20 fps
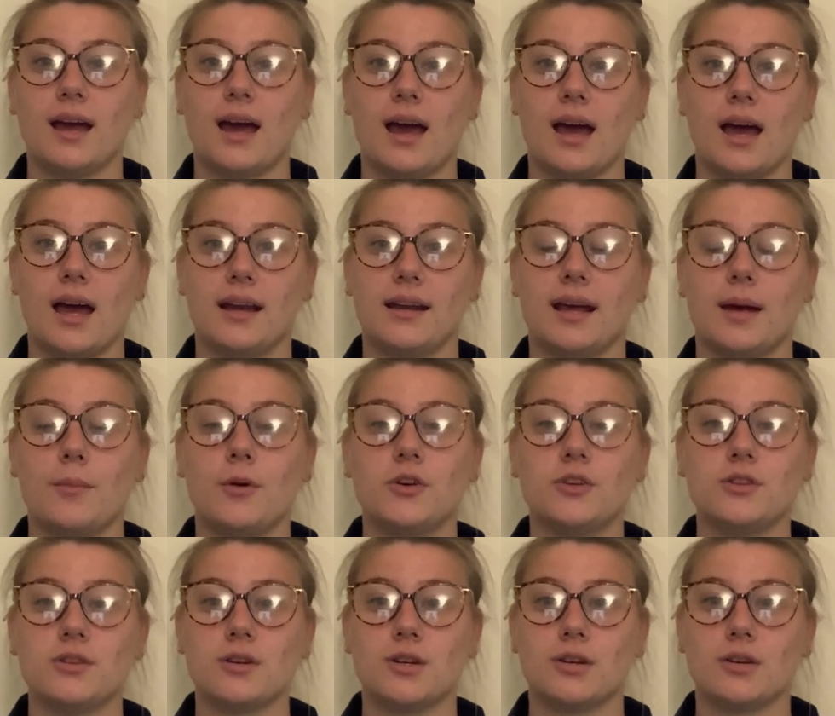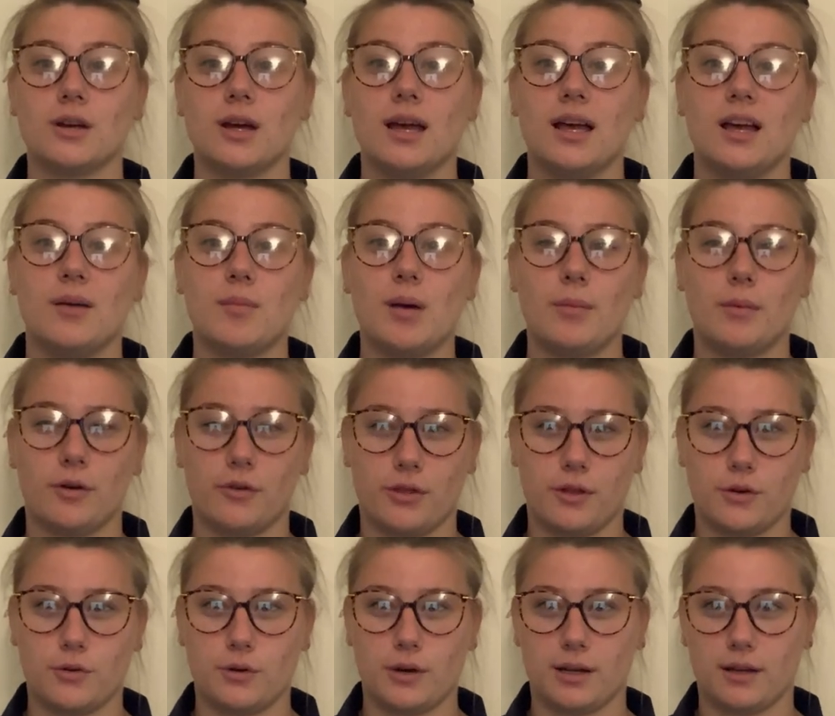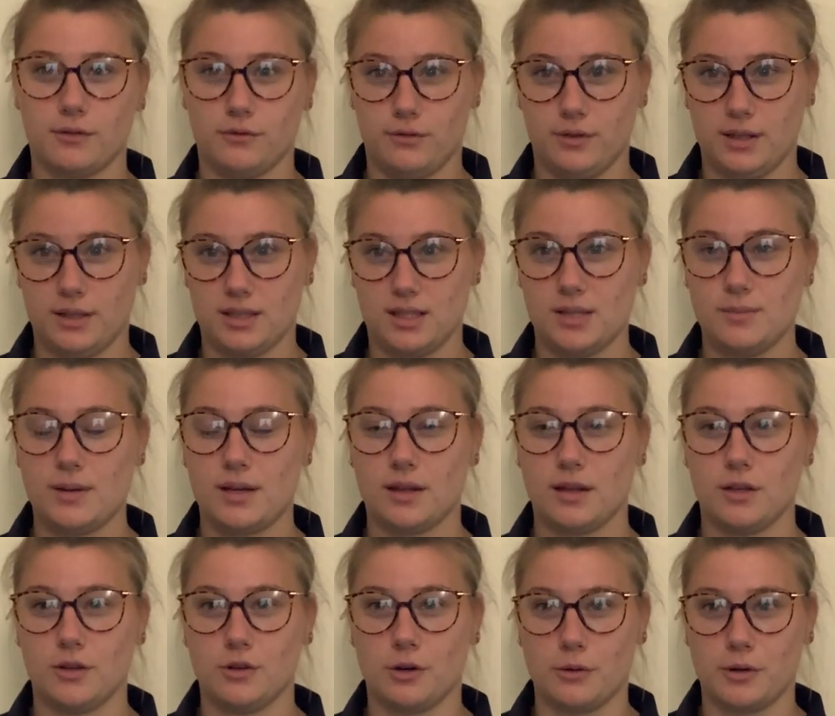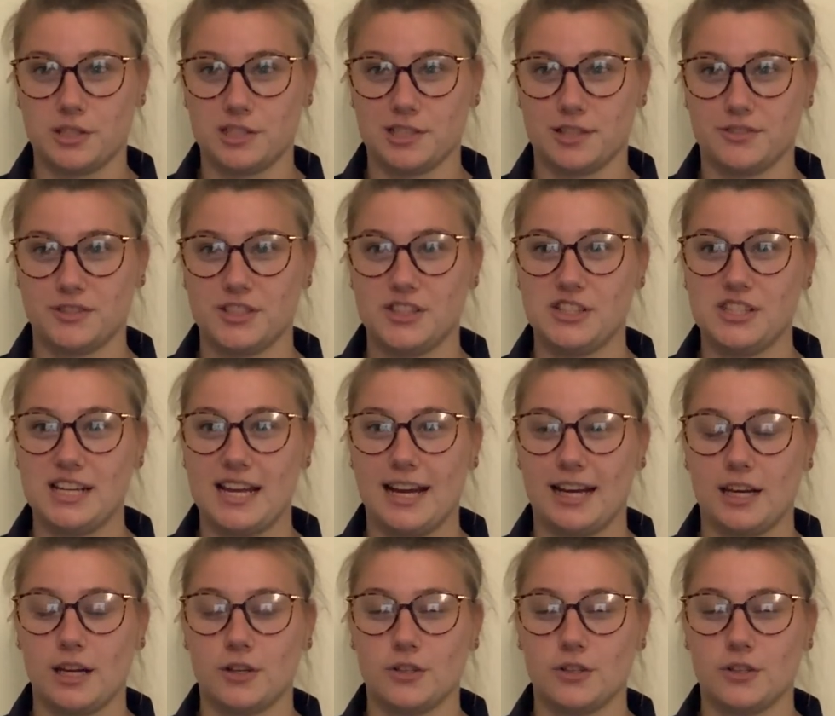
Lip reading: and I'm also a member of the track and field team at the University of Cincinnati.